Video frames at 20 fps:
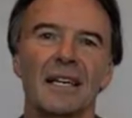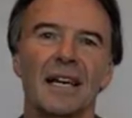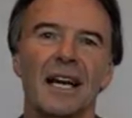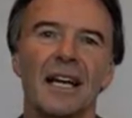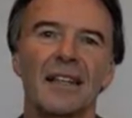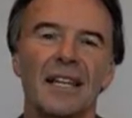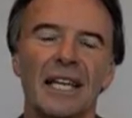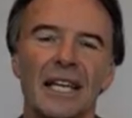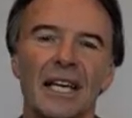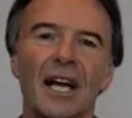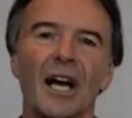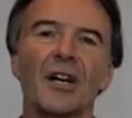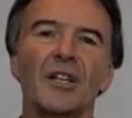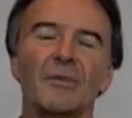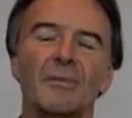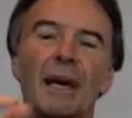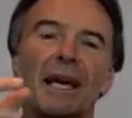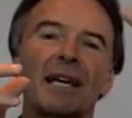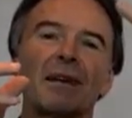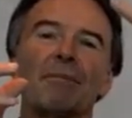and then
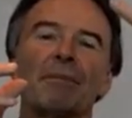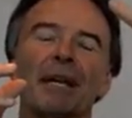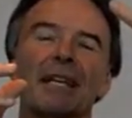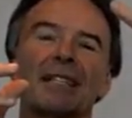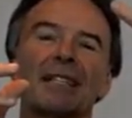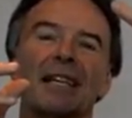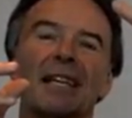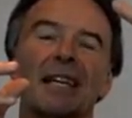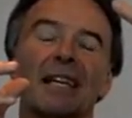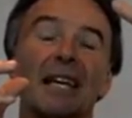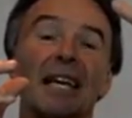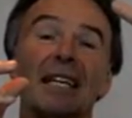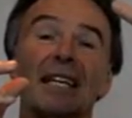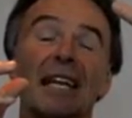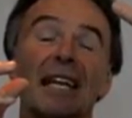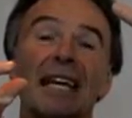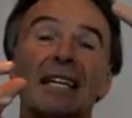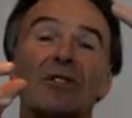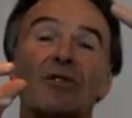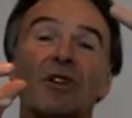goes back and picks that again
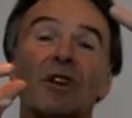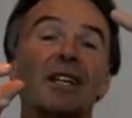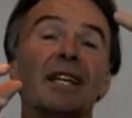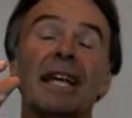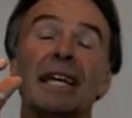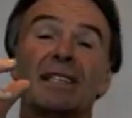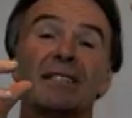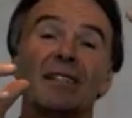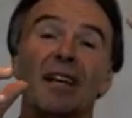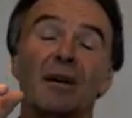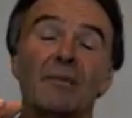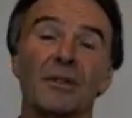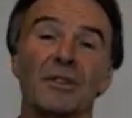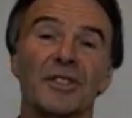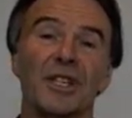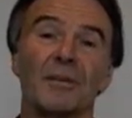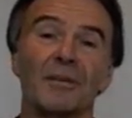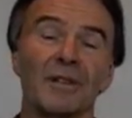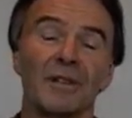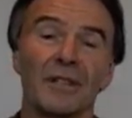later on next time you
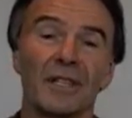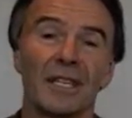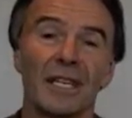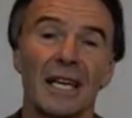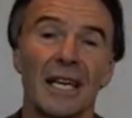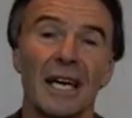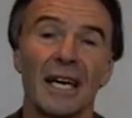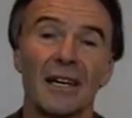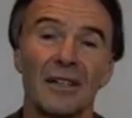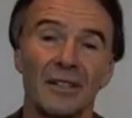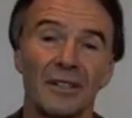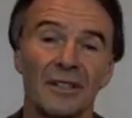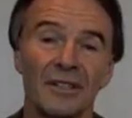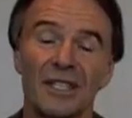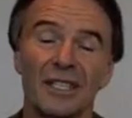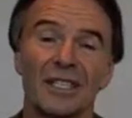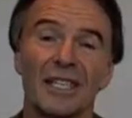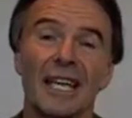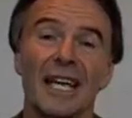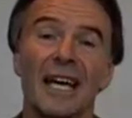step into the car,
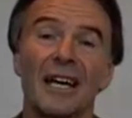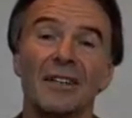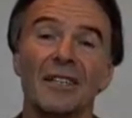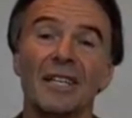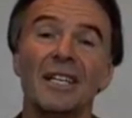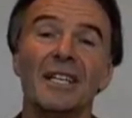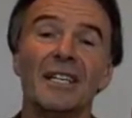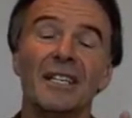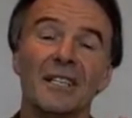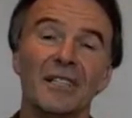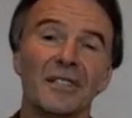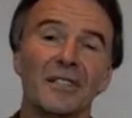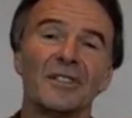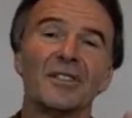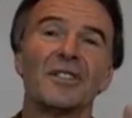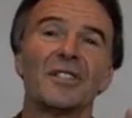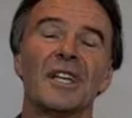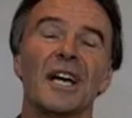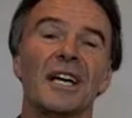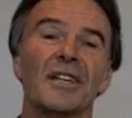sit down
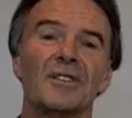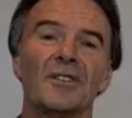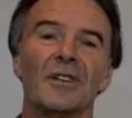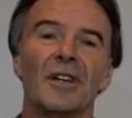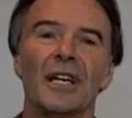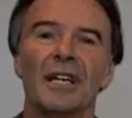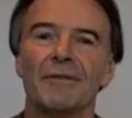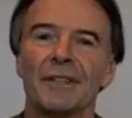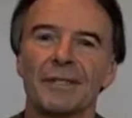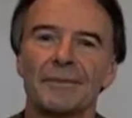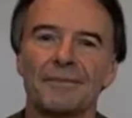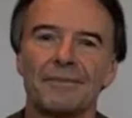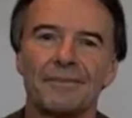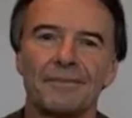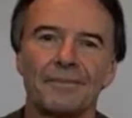and start driving.